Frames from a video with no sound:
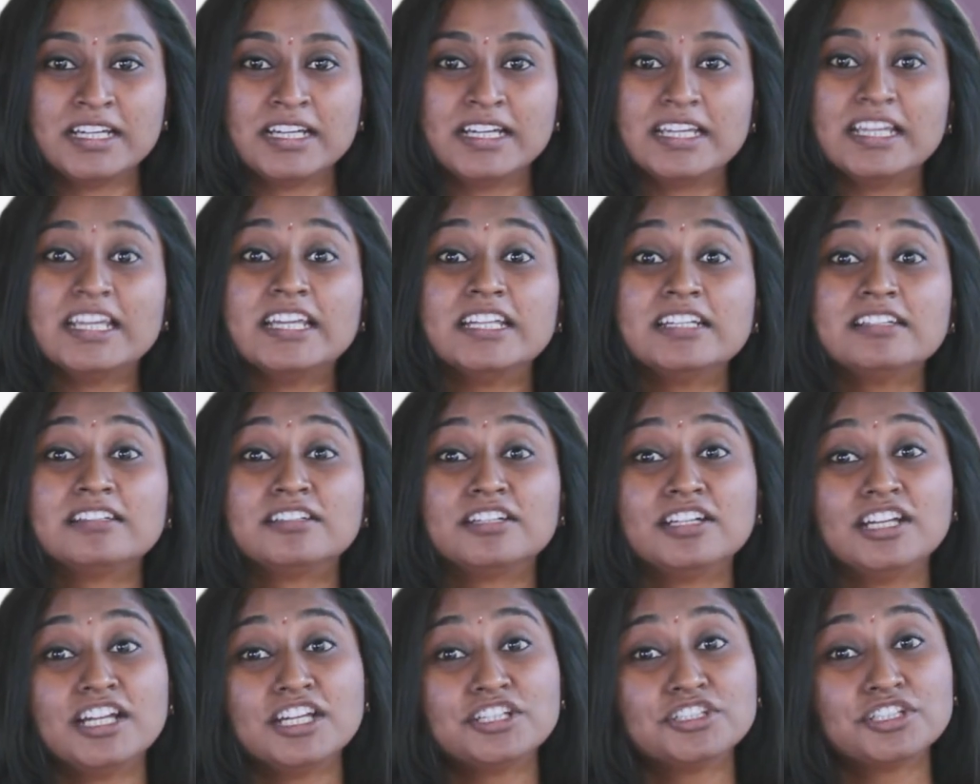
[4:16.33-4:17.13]
in
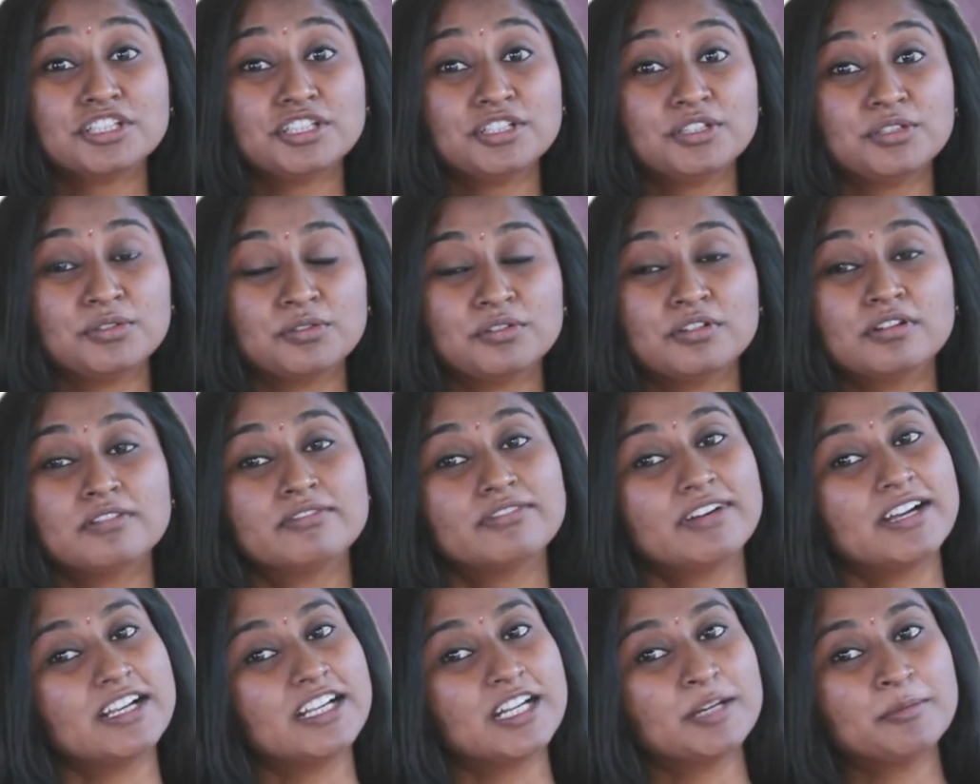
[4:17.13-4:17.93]
relation to
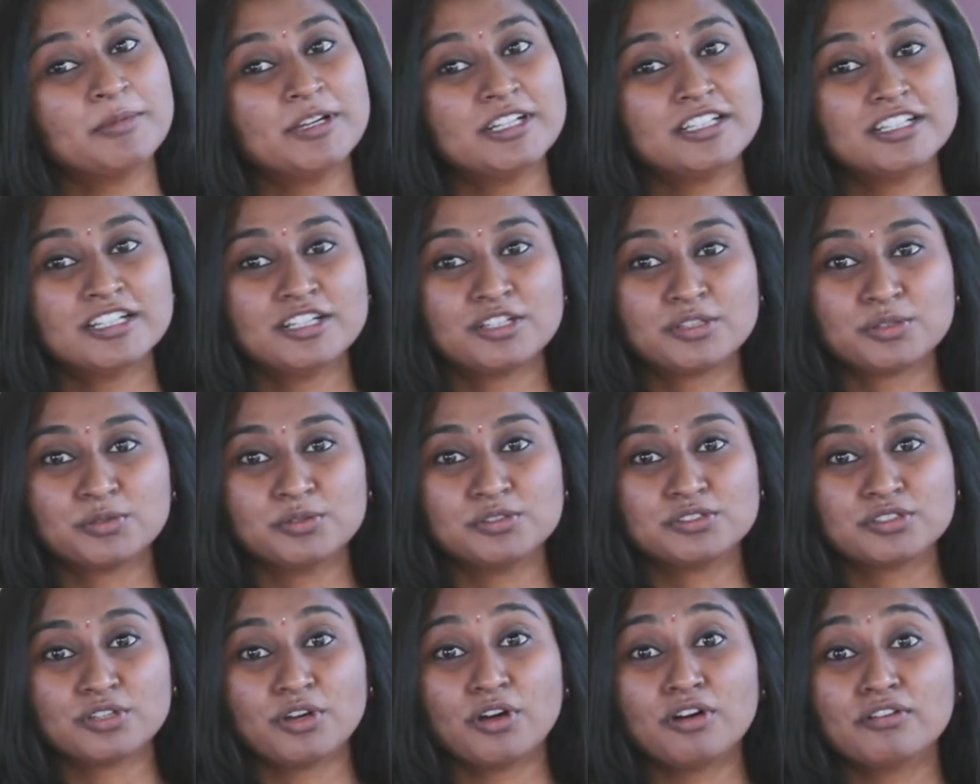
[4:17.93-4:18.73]
fundamental rules
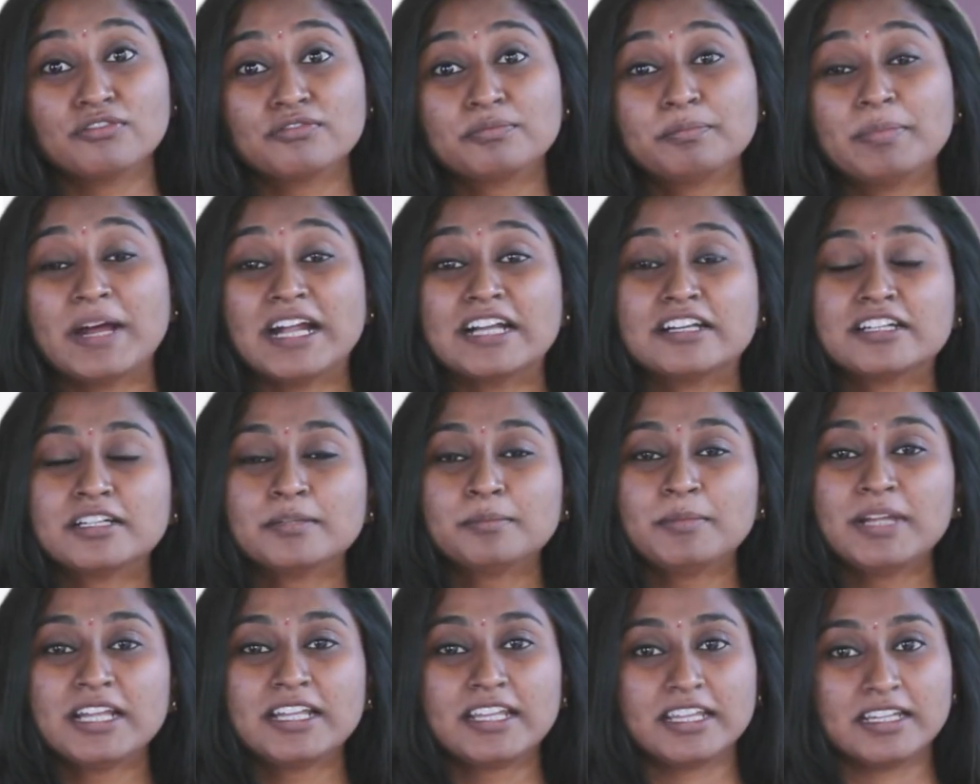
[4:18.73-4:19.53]
of pattern
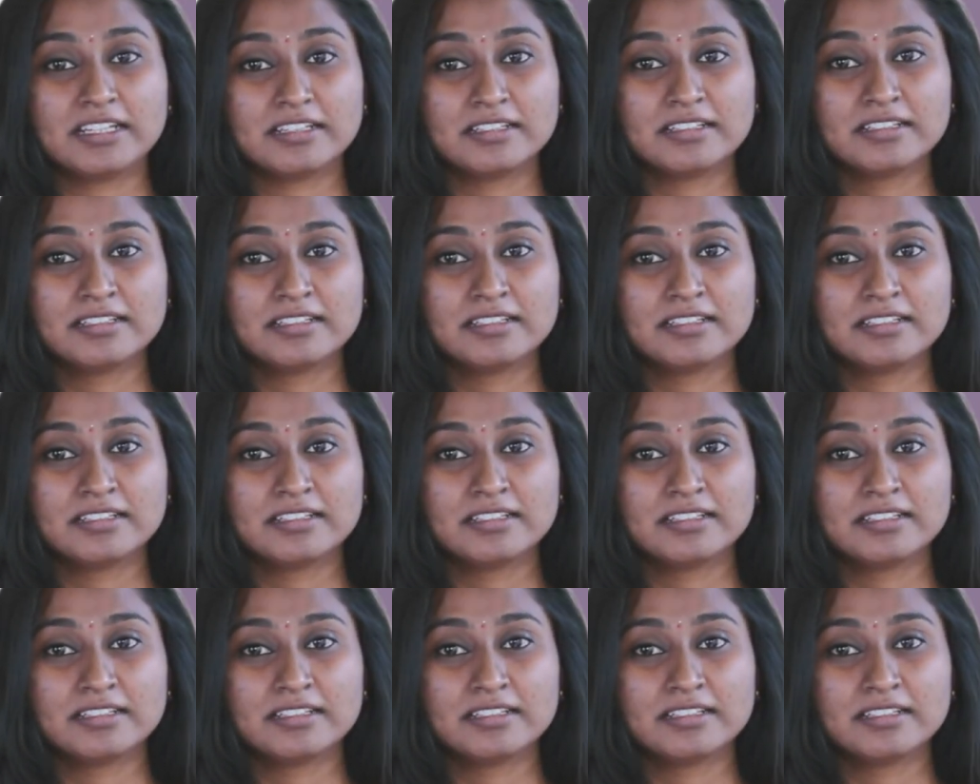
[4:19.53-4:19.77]
making.